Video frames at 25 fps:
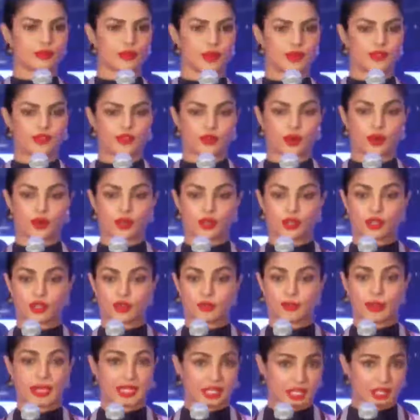for
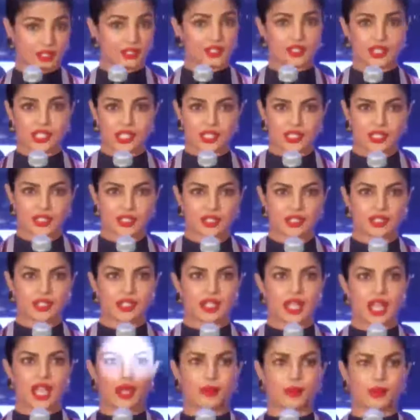my country.
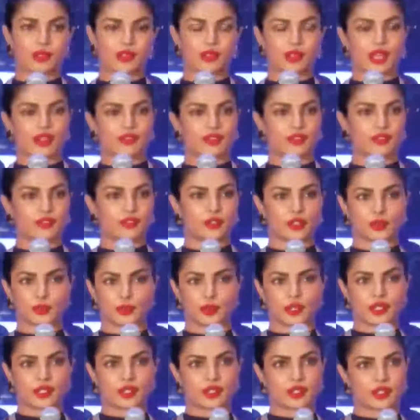I want to have a
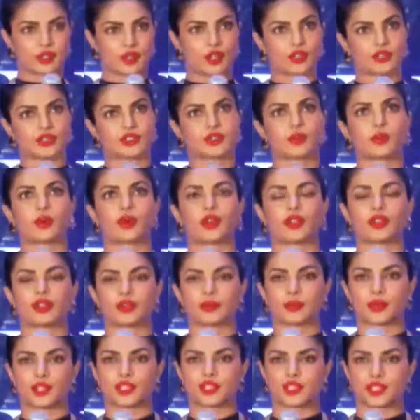footprint across the world
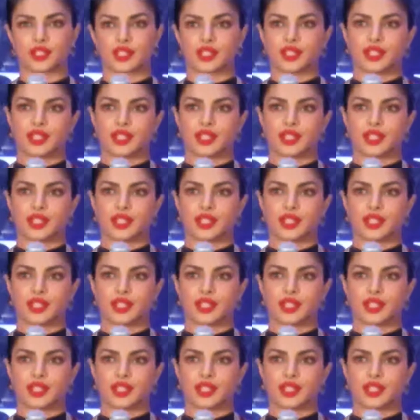which